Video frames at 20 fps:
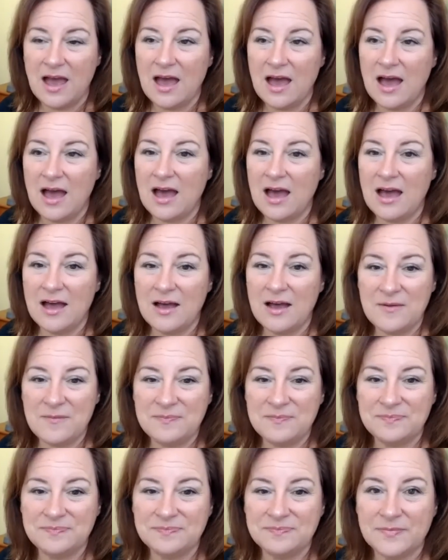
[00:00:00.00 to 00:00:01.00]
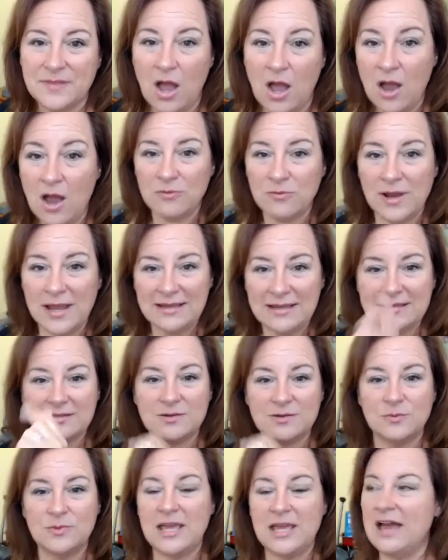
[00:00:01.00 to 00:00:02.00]
all right,
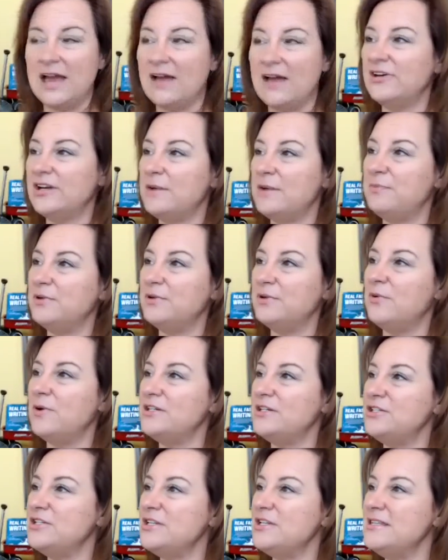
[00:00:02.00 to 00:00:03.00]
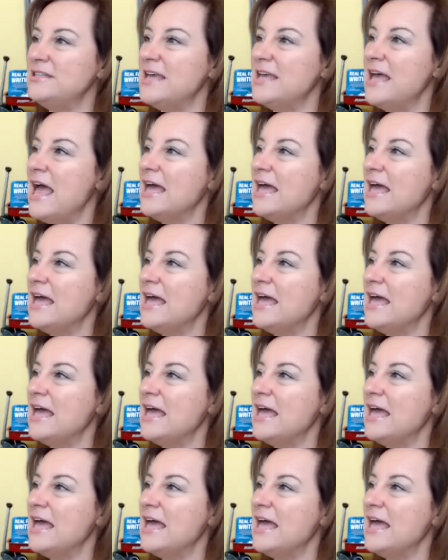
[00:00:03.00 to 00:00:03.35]
we have a couple questions.